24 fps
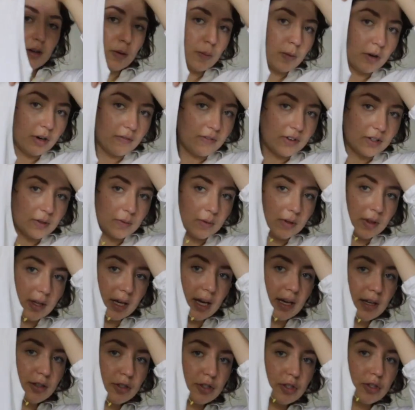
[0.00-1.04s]
go perfect with
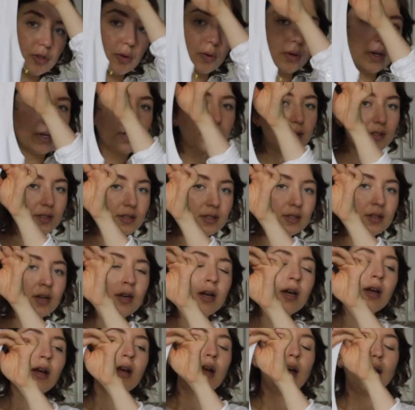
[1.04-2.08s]
like shorts
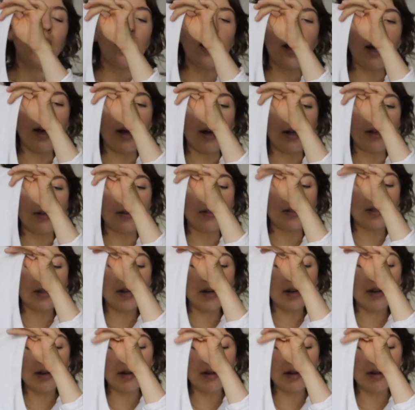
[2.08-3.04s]
and